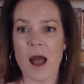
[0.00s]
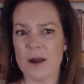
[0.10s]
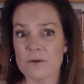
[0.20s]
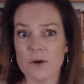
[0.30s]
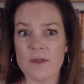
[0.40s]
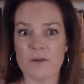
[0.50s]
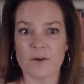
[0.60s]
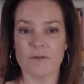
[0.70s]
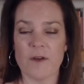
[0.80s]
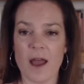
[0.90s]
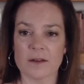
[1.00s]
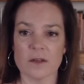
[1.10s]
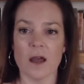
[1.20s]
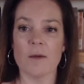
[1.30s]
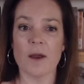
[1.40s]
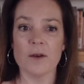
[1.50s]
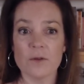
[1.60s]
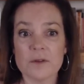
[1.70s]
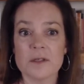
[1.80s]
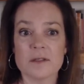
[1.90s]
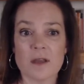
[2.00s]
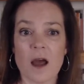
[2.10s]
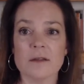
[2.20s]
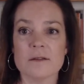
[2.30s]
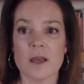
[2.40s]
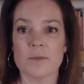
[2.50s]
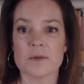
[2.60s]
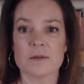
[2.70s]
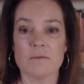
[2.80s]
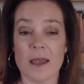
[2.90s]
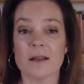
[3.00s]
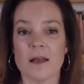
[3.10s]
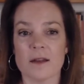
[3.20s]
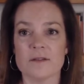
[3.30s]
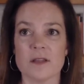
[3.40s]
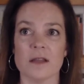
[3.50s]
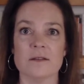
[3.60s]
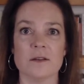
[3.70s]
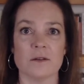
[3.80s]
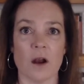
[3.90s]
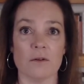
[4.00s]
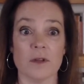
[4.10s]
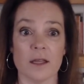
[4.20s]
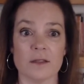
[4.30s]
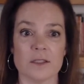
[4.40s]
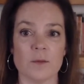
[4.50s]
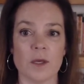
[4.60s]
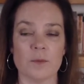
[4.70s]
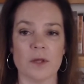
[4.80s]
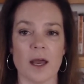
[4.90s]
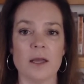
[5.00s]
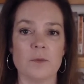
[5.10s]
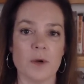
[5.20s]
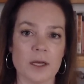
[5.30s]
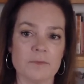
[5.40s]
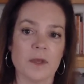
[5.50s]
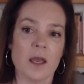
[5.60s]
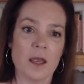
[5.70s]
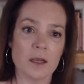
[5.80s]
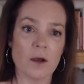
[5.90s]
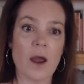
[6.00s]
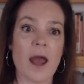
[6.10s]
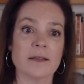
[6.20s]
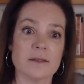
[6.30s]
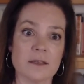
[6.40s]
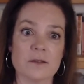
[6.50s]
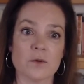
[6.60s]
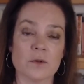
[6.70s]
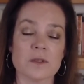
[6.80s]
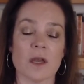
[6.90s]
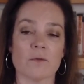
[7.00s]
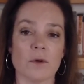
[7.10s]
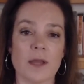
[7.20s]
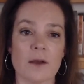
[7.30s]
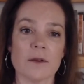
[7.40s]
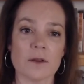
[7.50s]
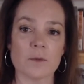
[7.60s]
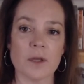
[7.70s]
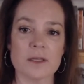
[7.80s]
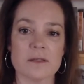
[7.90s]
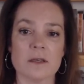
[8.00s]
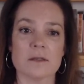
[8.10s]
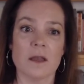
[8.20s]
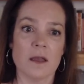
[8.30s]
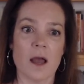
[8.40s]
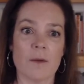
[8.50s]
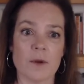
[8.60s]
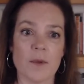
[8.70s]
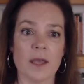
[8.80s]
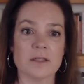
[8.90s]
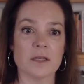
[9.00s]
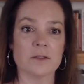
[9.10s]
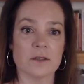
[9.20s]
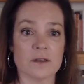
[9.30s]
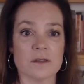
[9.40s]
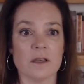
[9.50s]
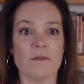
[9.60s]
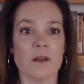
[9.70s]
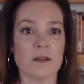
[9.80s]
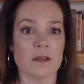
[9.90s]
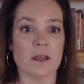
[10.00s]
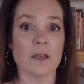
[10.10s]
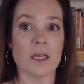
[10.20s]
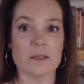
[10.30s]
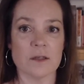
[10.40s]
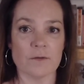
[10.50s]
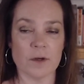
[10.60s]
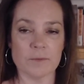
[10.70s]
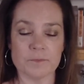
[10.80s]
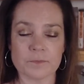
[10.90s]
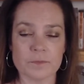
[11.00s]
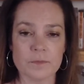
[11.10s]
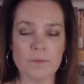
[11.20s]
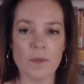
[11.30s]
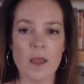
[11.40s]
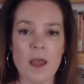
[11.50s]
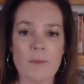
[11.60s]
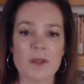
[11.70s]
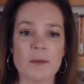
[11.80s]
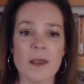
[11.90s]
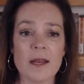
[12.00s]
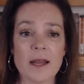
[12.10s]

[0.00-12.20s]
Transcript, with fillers: I don't know that for a fact. Um, I know that these concepts make a lot of sense and are likely to be applied, but you know, as these tools get rolled out in other places, I'm going to pay attention to see if anything is different. But the main